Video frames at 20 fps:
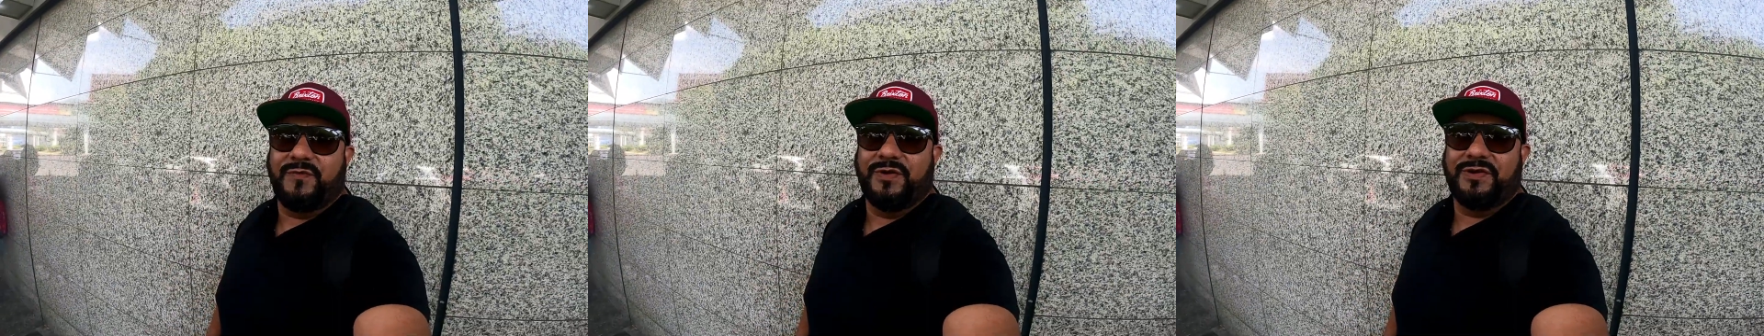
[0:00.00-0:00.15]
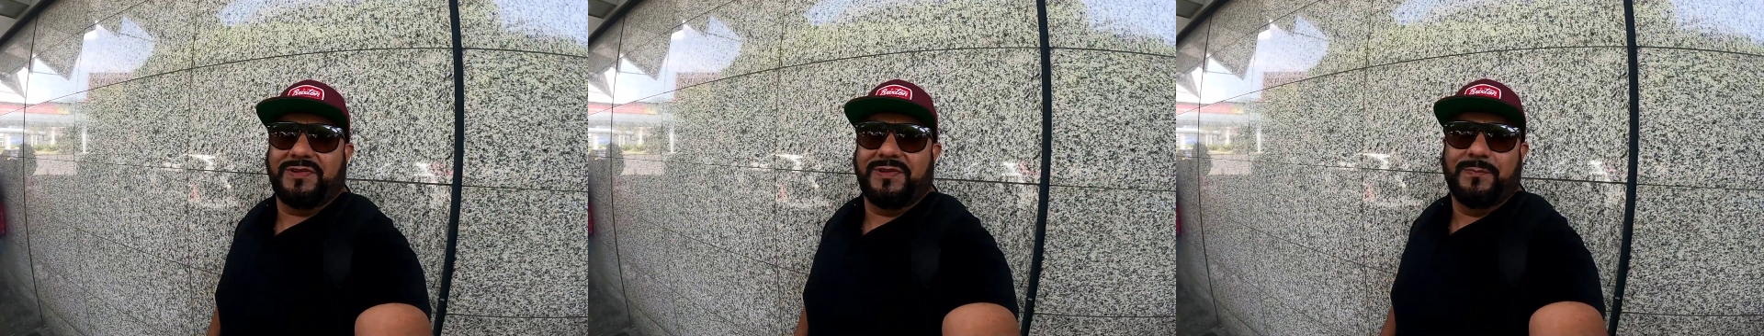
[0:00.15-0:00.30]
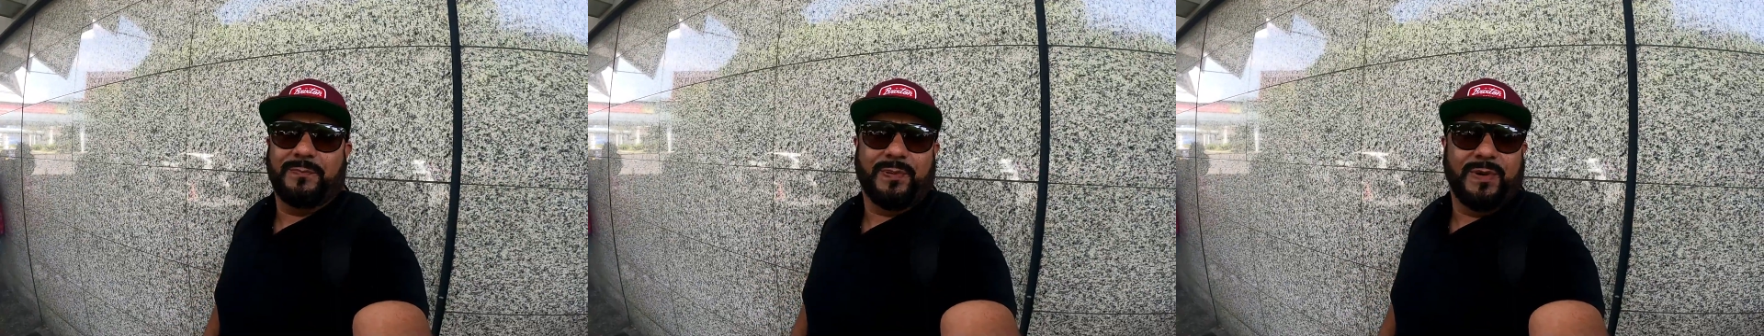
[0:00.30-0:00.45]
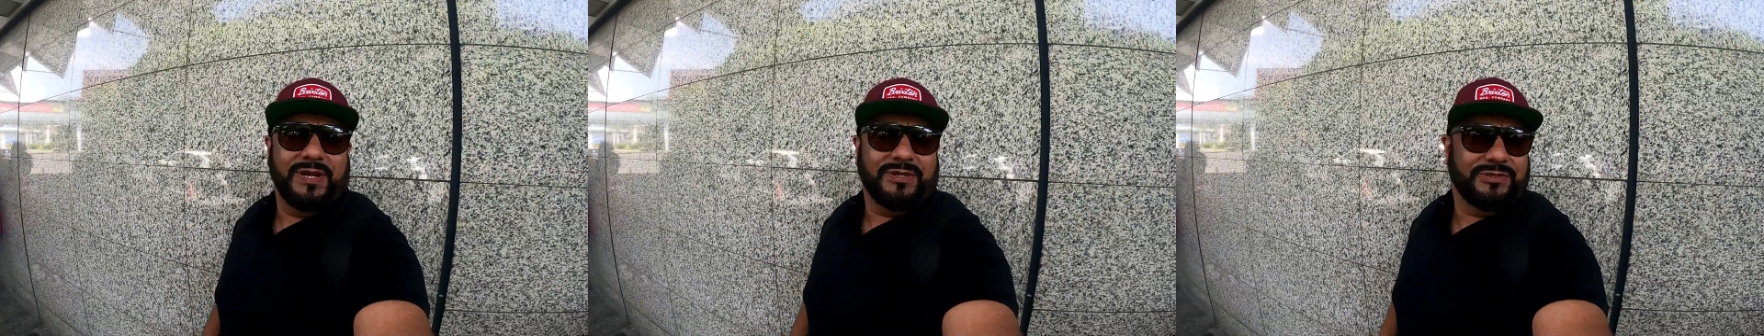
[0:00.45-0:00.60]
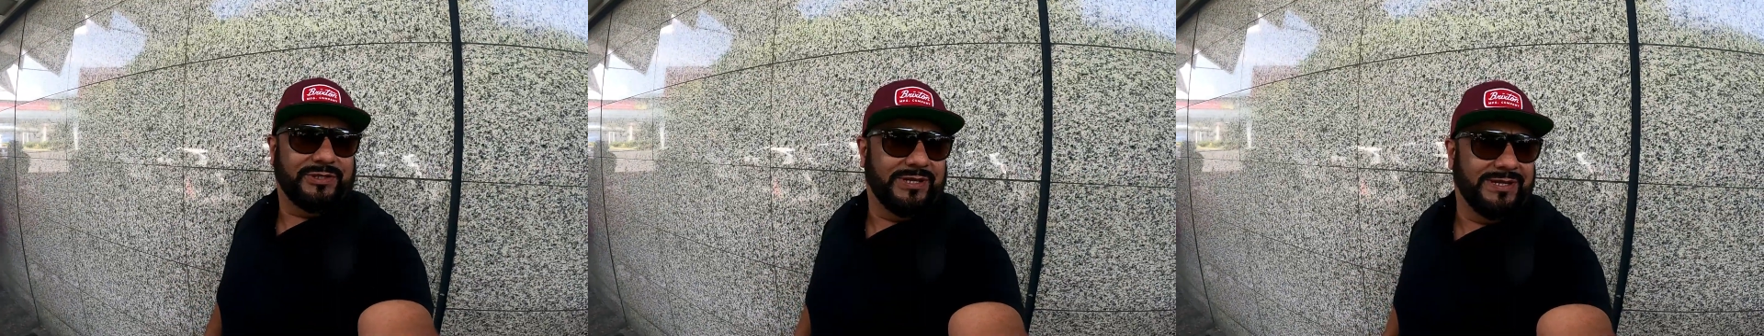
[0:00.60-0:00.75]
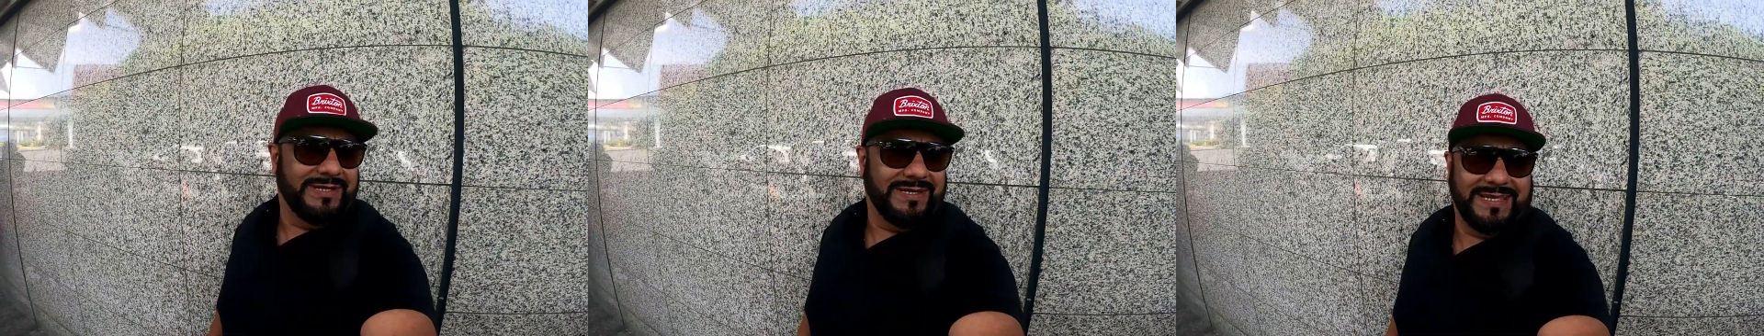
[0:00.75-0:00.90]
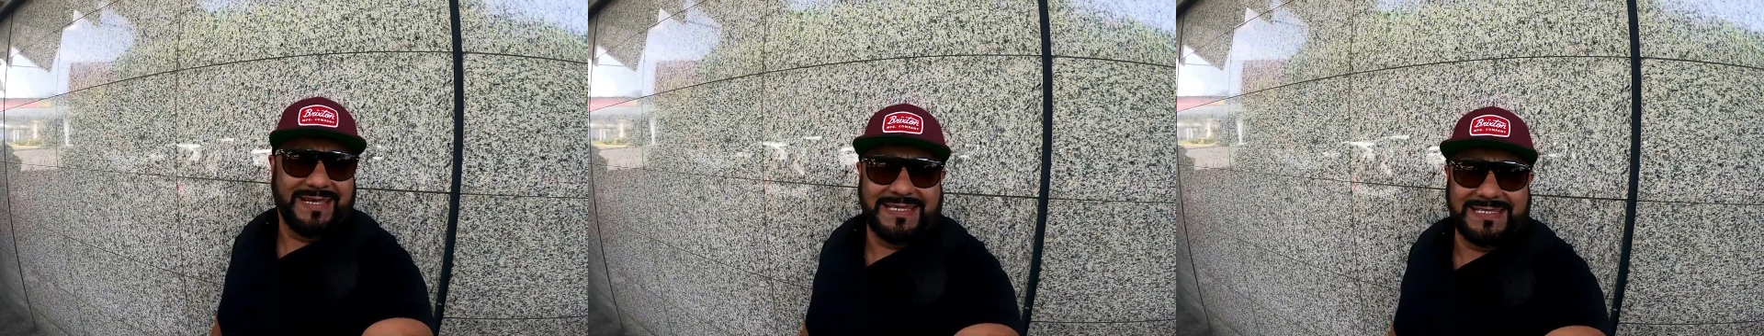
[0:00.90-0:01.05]
first
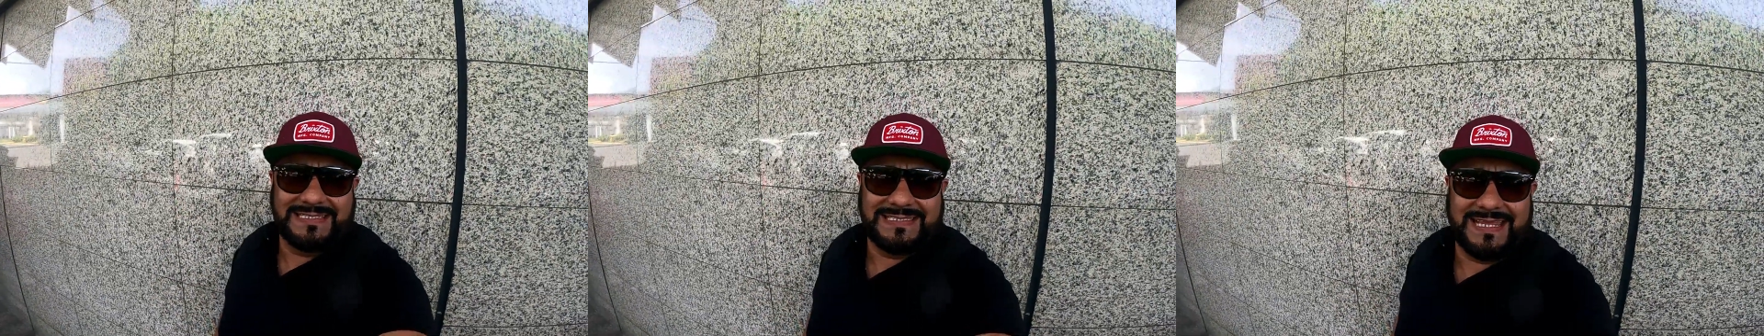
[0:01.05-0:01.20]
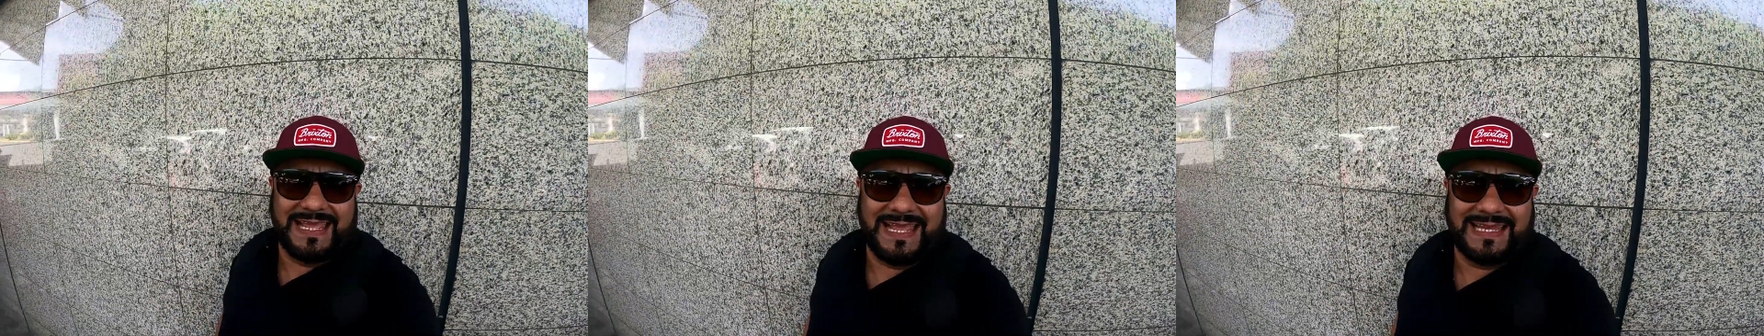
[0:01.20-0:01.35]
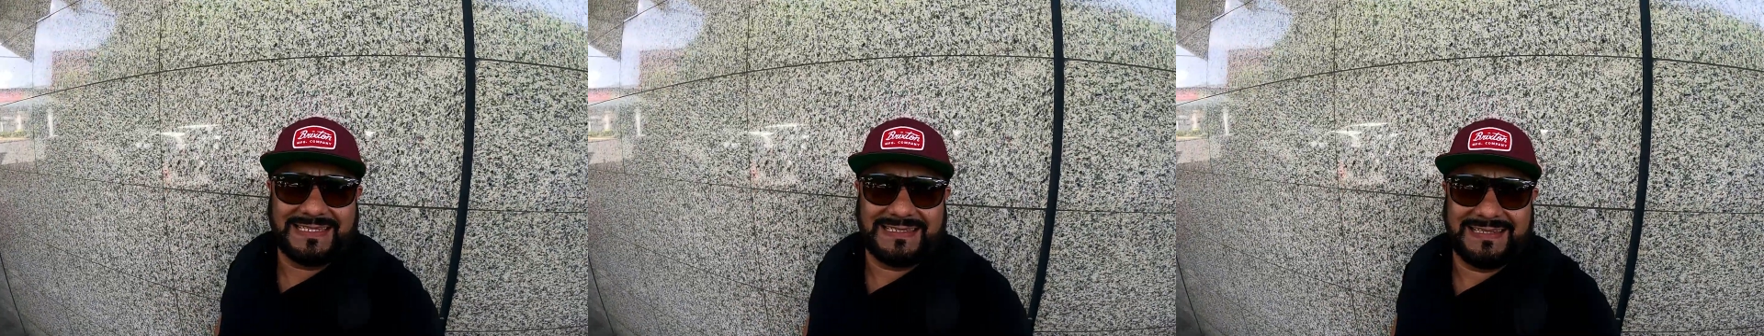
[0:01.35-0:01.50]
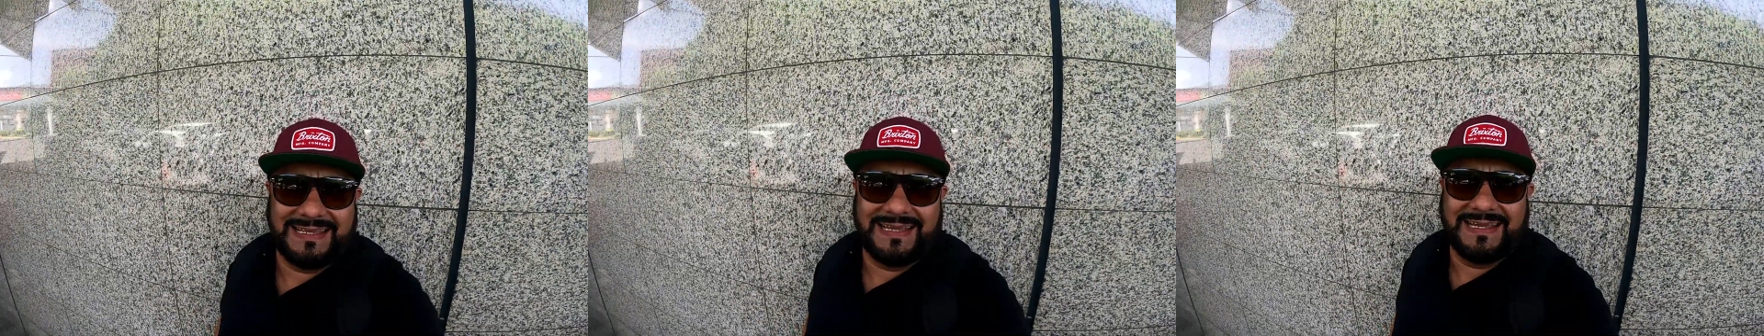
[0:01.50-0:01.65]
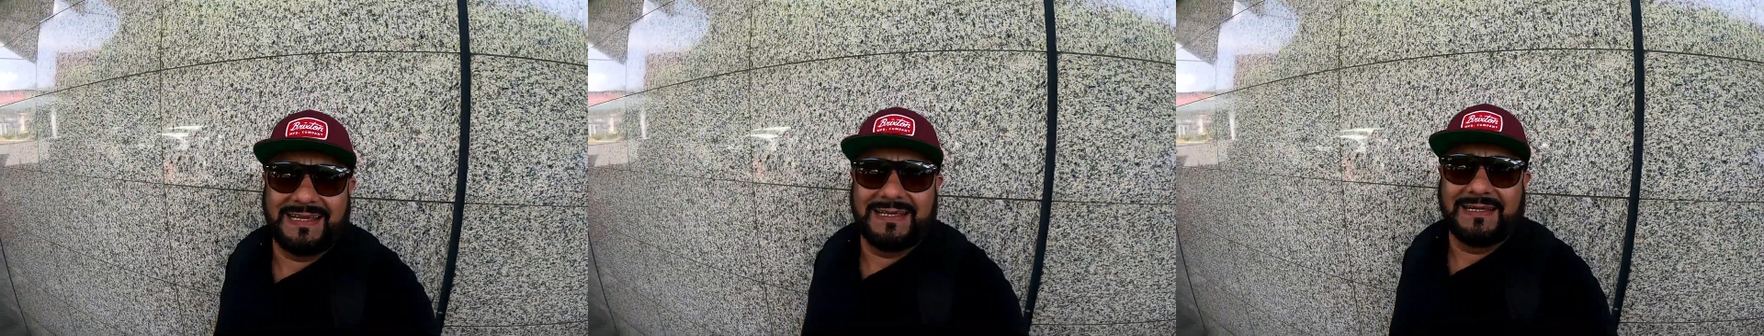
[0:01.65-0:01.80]
impression is that